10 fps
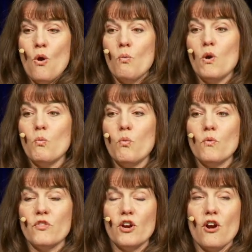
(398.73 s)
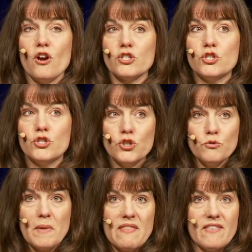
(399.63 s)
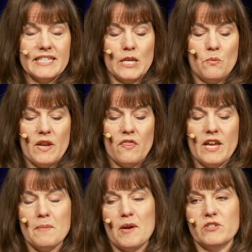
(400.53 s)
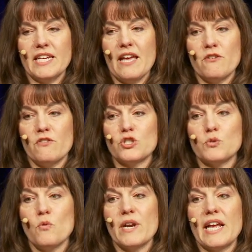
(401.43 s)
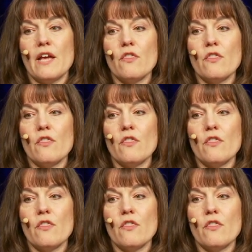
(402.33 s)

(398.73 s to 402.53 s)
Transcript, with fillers: Well, there are two main things I want to think about together this morning.